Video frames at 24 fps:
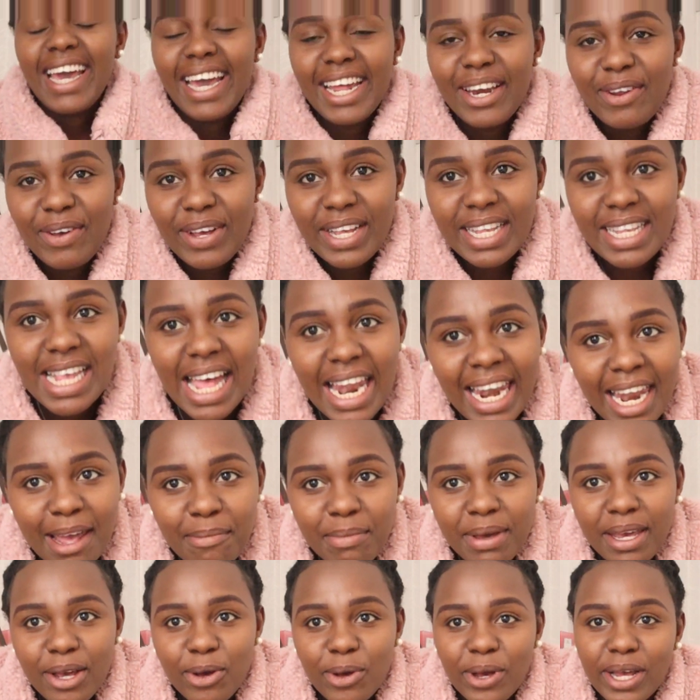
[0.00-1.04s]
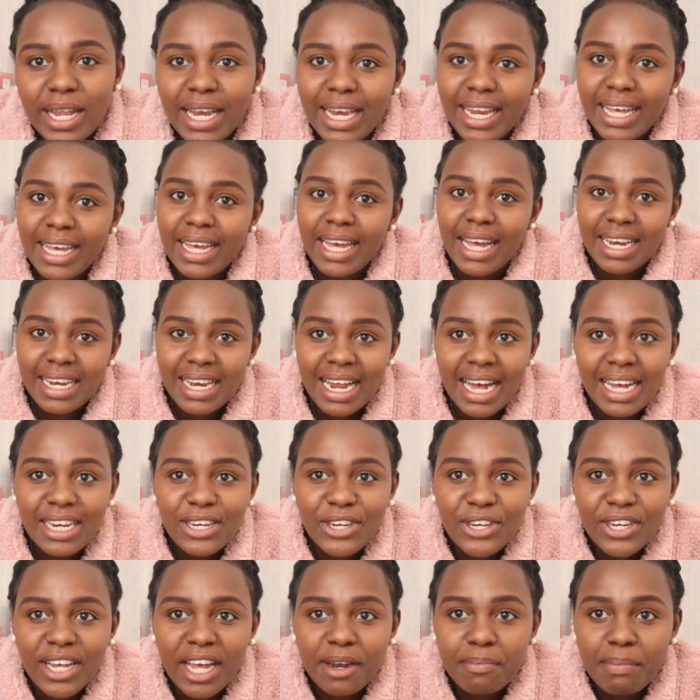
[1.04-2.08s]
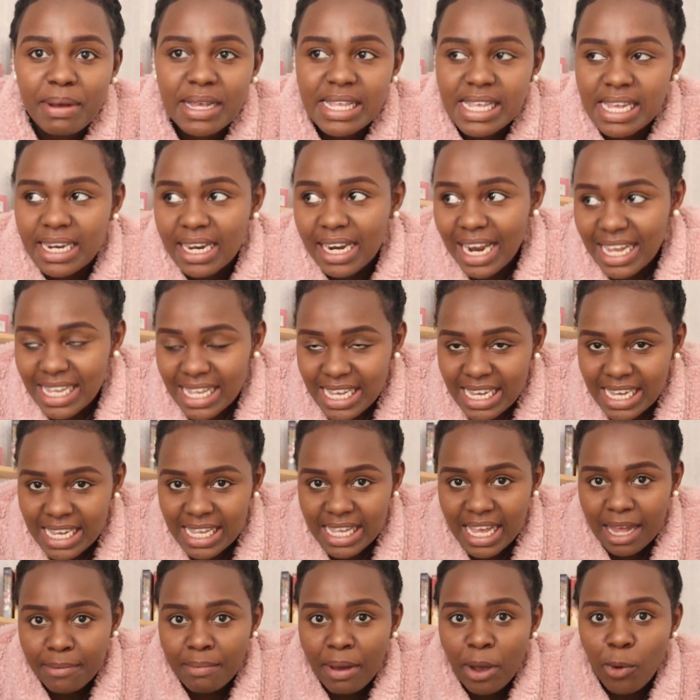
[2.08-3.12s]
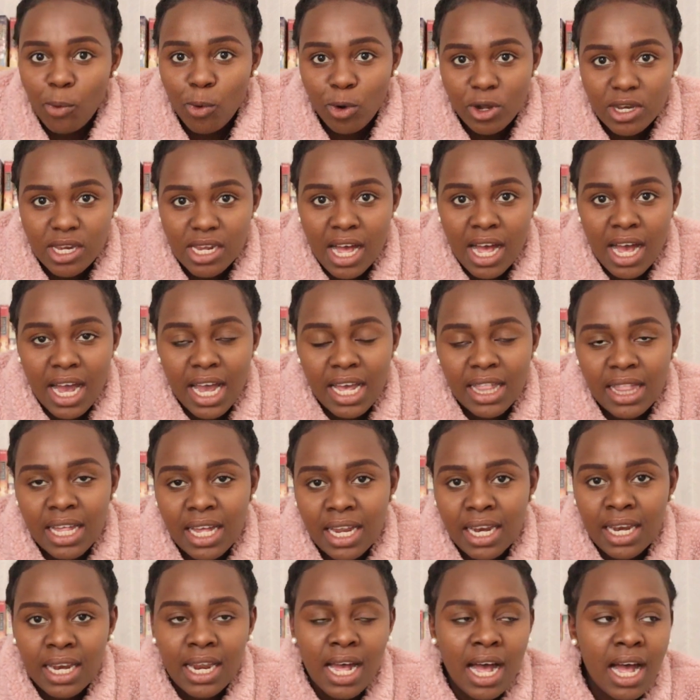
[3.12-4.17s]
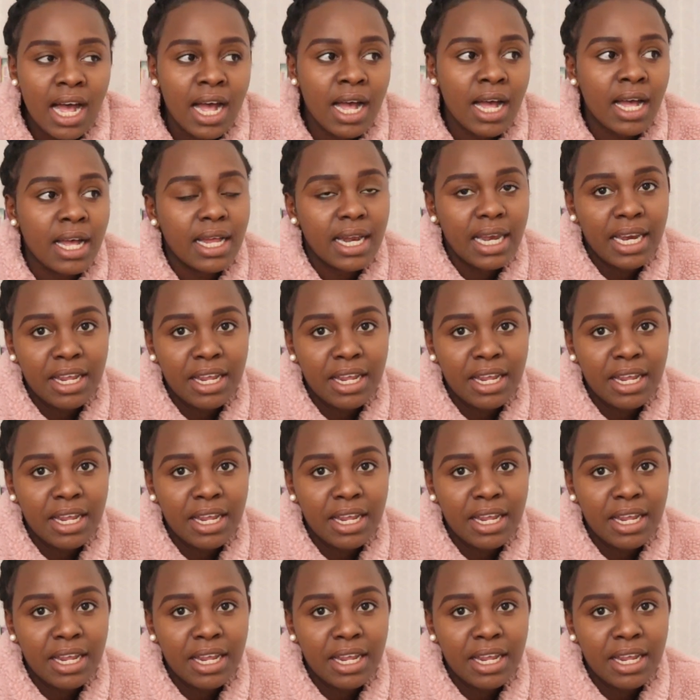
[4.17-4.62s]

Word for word: anyways let me quickly dash get my sunglasses get my water and then uh,